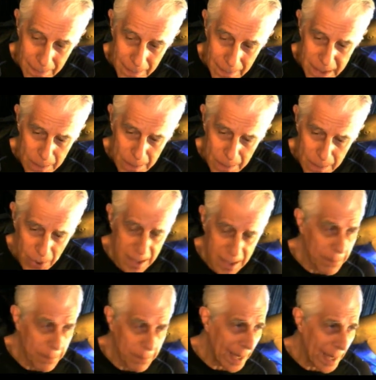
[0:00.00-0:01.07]
It's a
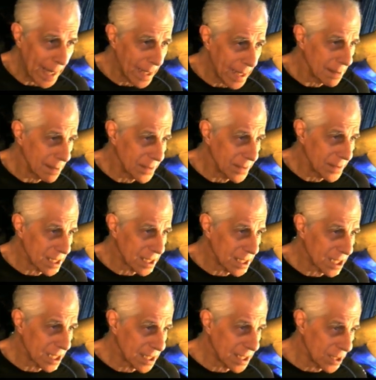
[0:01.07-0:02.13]
Boston bank that's a
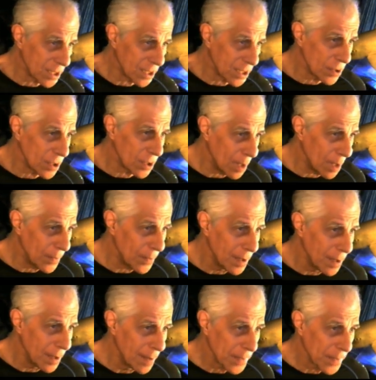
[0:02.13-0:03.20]
central hub
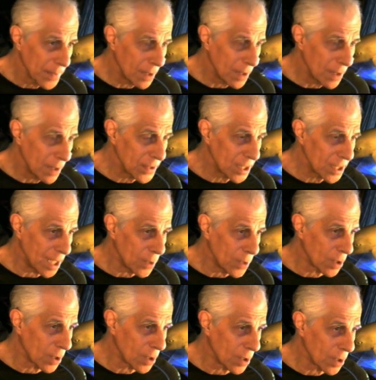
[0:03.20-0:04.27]
of this
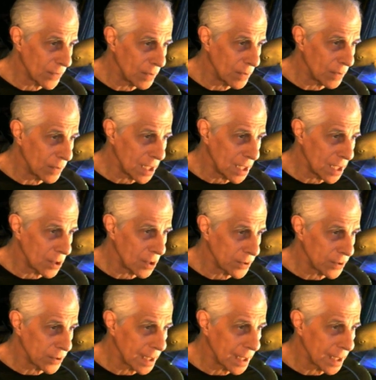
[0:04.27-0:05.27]
network for money laundering.